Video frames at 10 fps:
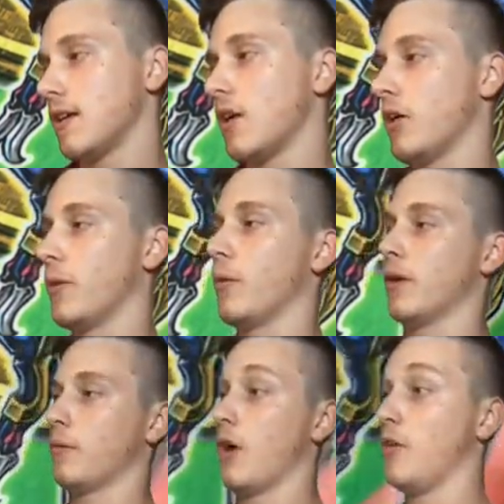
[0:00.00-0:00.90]
Anyway,
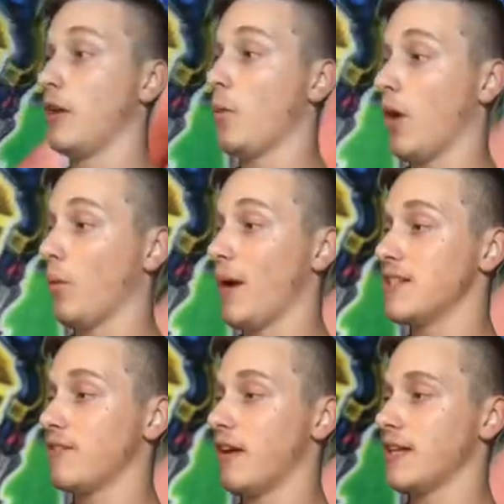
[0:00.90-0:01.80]
one only one way to
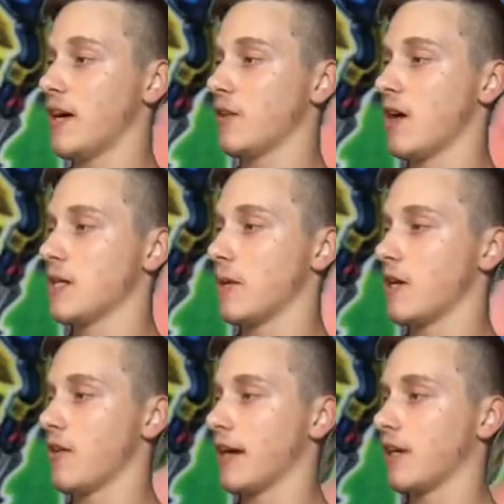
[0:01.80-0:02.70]
find out, guys, by
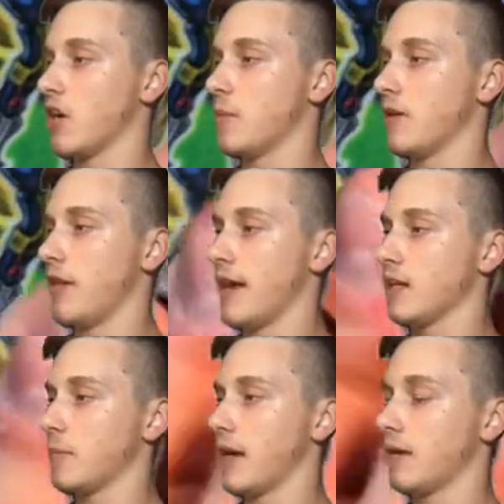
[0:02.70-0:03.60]
cracking open the
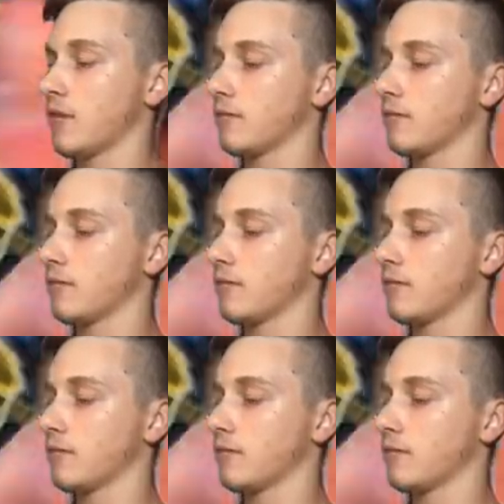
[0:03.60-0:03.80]
next pack.